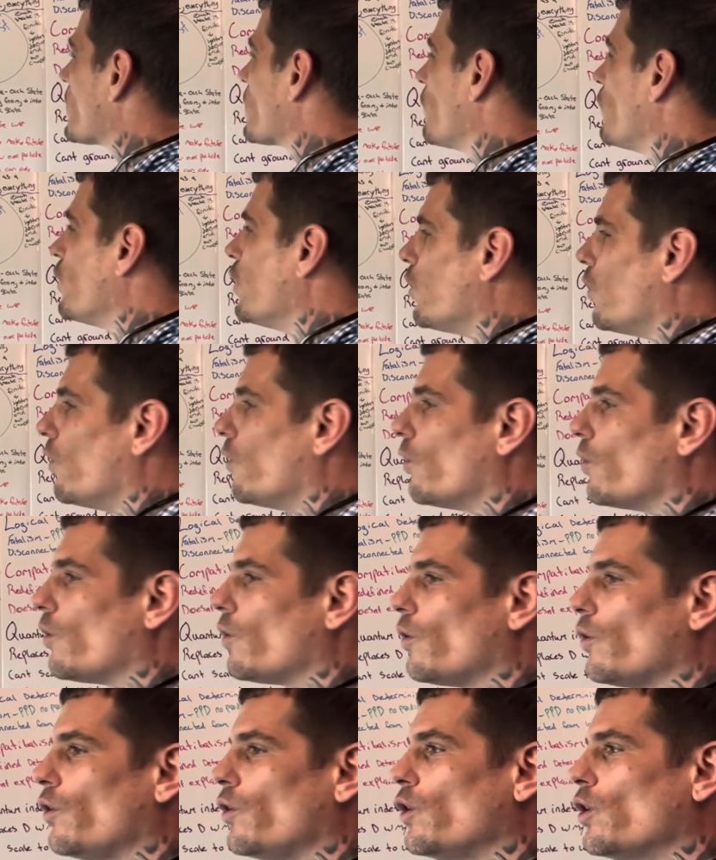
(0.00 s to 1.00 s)
of new
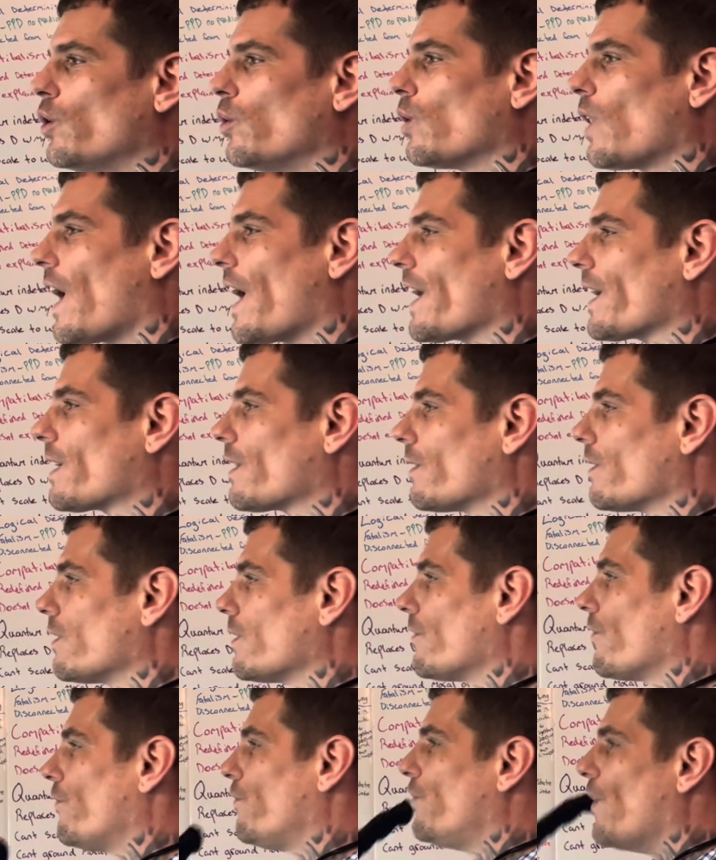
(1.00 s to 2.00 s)
like
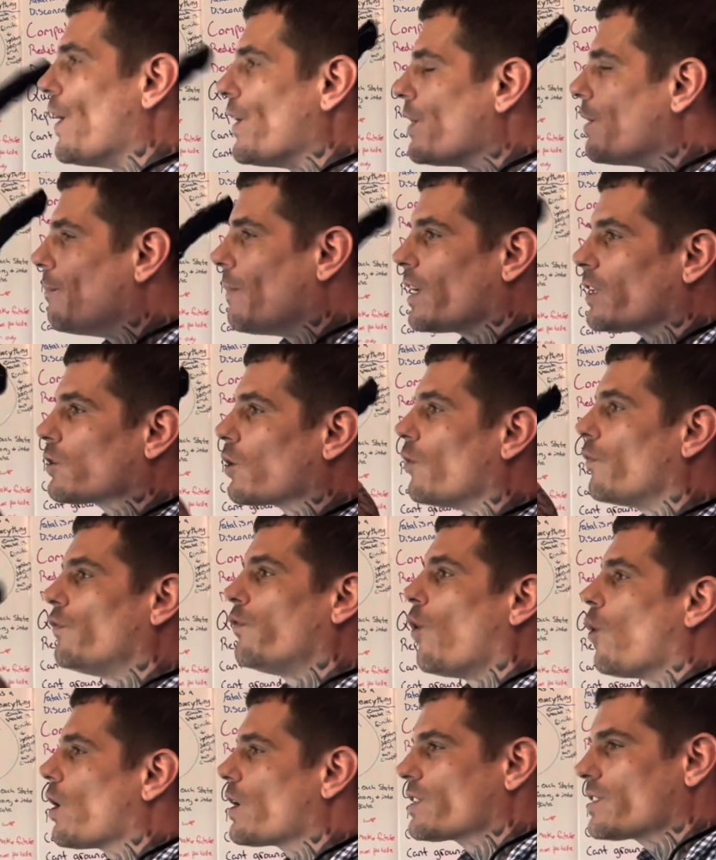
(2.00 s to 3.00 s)
fundamental
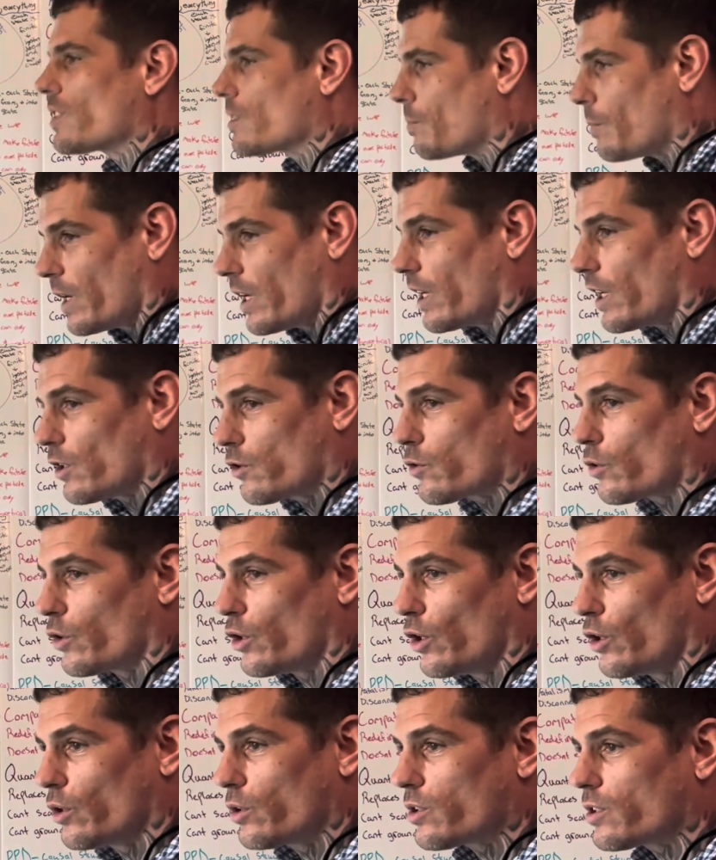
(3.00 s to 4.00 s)
forces being
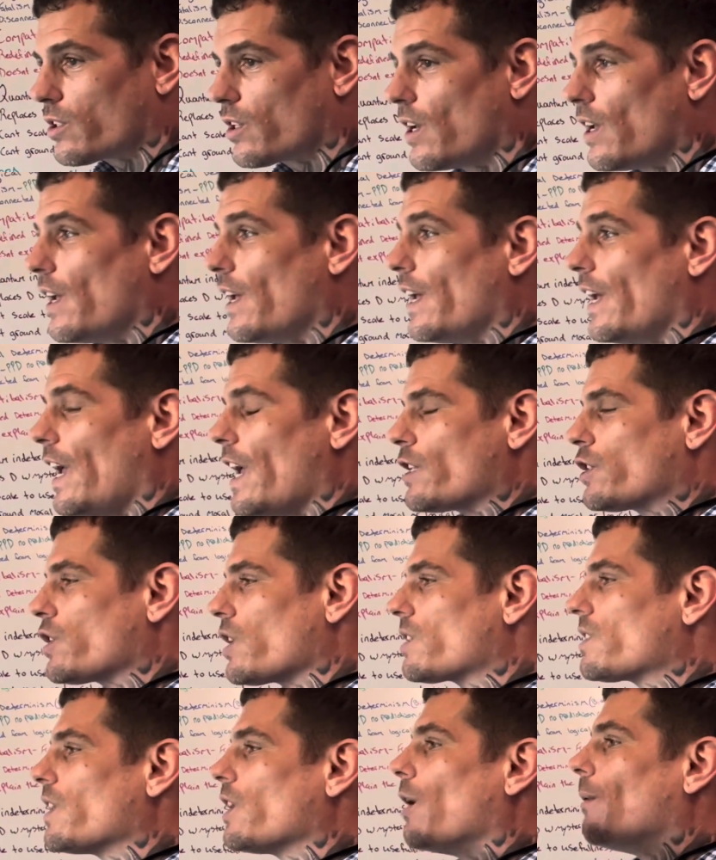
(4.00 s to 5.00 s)
introduced. It's
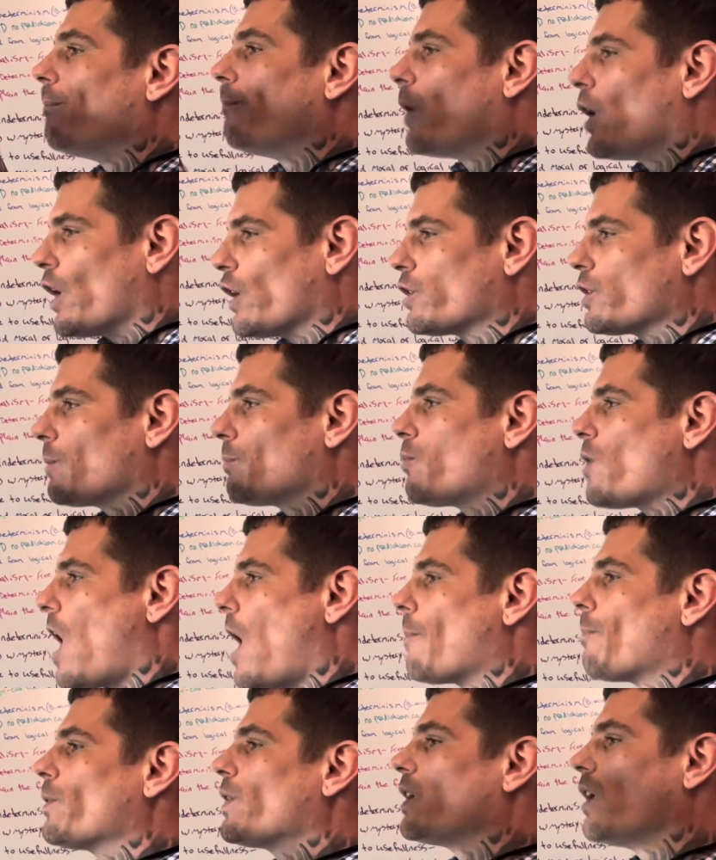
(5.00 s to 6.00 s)
just an emergent
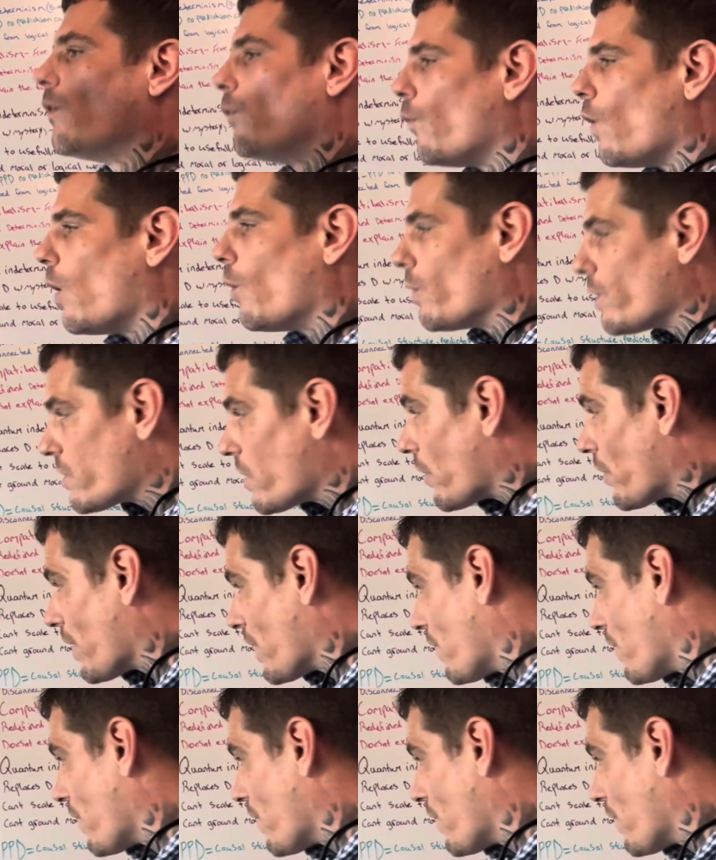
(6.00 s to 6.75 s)
property of what was already